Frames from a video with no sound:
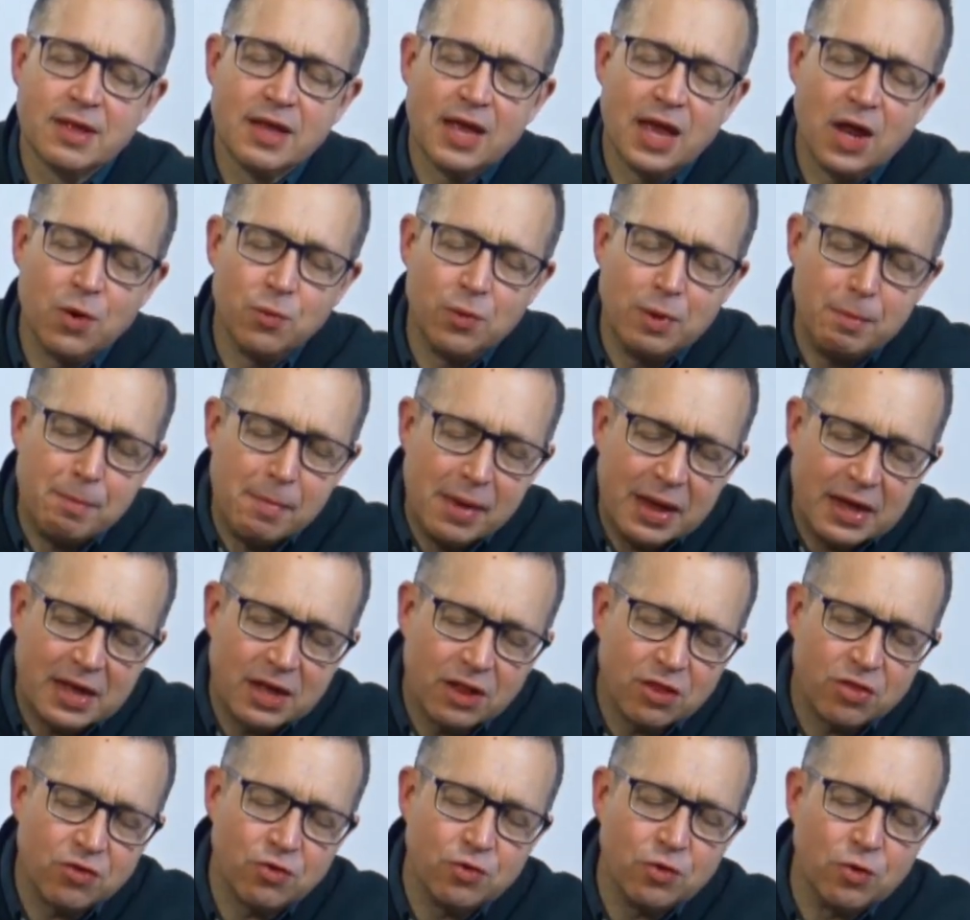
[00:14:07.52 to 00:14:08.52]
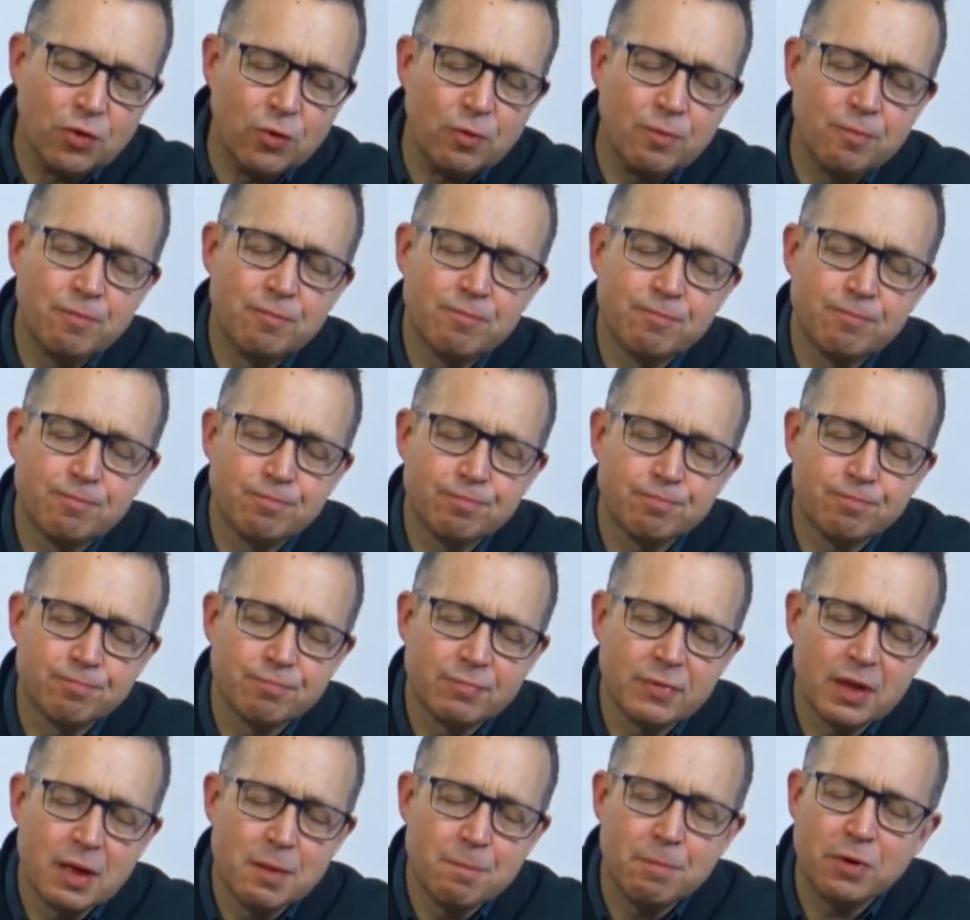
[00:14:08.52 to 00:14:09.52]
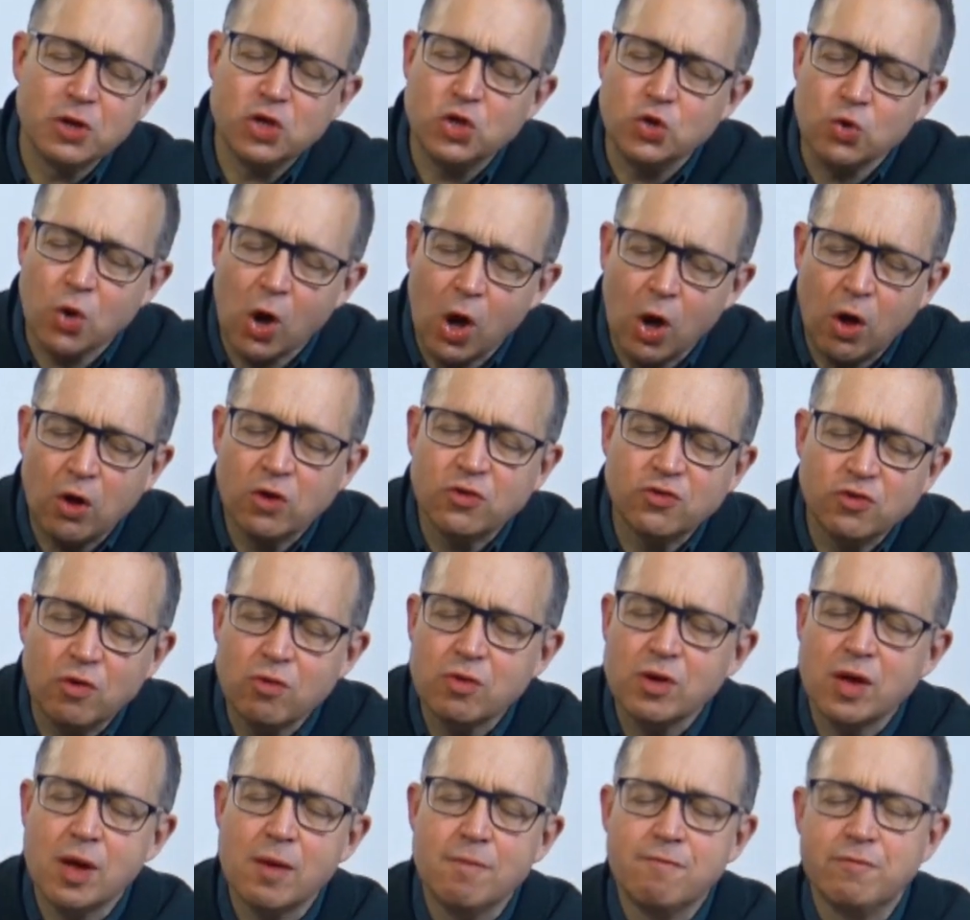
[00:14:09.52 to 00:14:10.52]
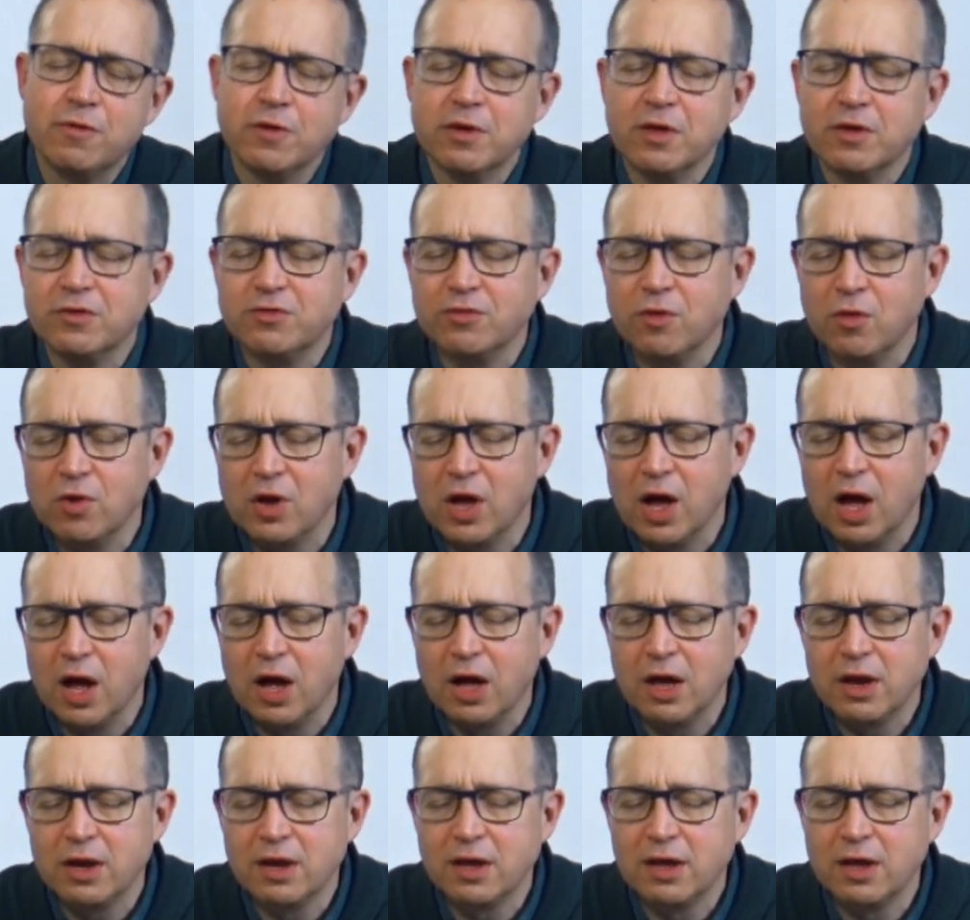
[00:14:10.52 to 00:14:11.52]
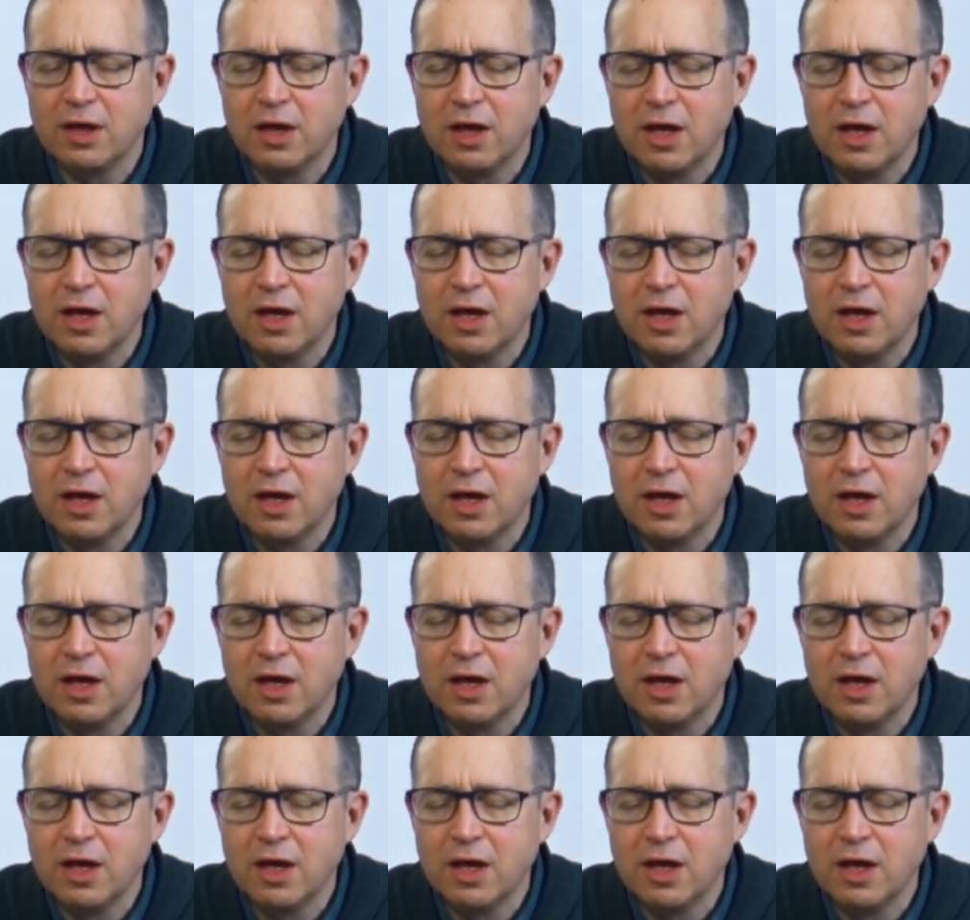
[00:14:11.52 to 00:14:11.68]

and we make it through. But You also comfort us, O God,